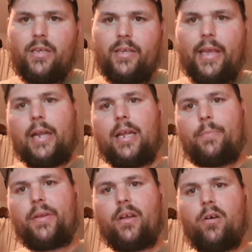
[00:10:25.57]
yeah, let
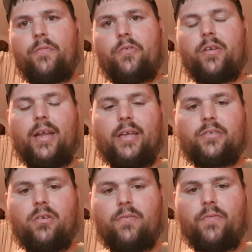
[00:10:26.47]
me know if you're a
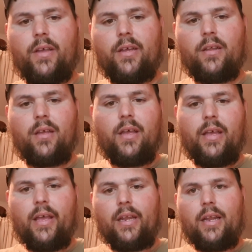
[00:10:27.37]
NASCAR fan.
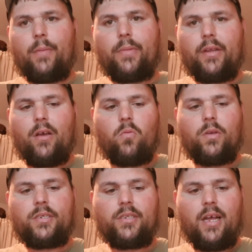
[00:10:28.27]
And let me know
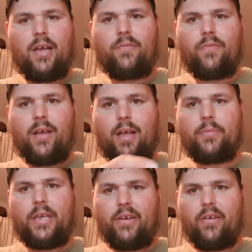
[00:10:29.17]
which knife
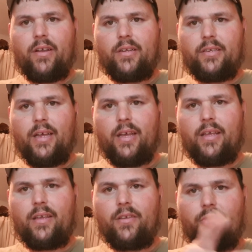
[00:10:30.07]
I'm carrying
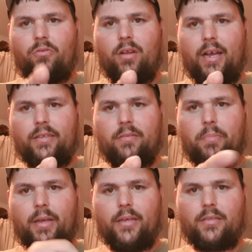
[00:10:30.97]
today you like the
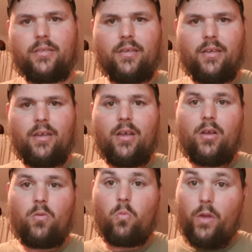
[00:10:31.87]
best.
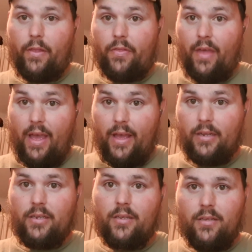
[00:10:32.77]
With
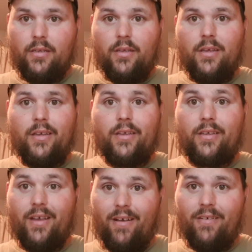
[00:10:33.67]
that,
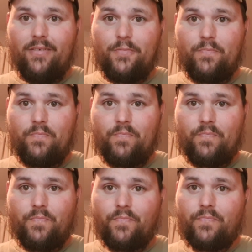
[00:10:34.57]
y'all,
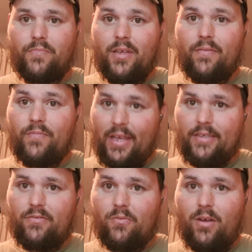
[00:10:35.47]

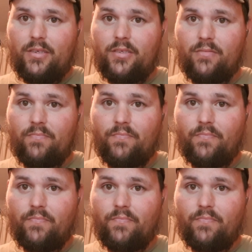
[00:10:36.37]
thanks for watching.